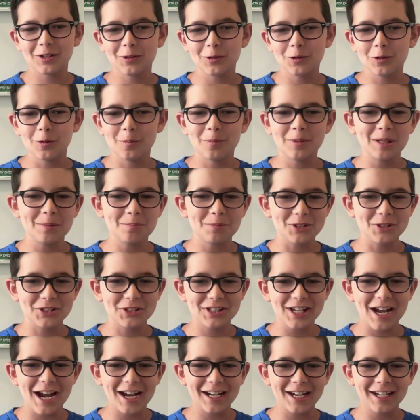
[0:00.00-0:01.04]
cool people
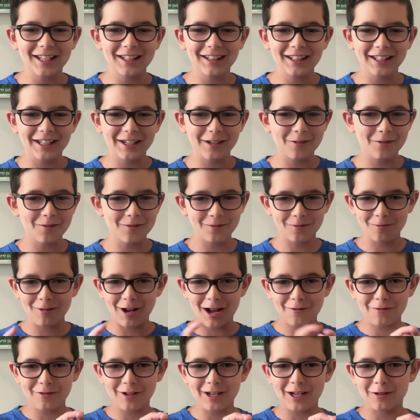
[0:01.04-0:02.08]
signing, like
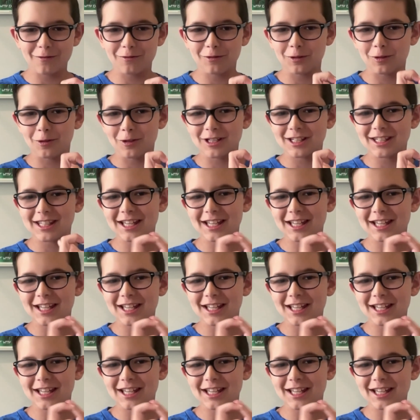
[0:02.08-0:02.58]
Rafael Flores.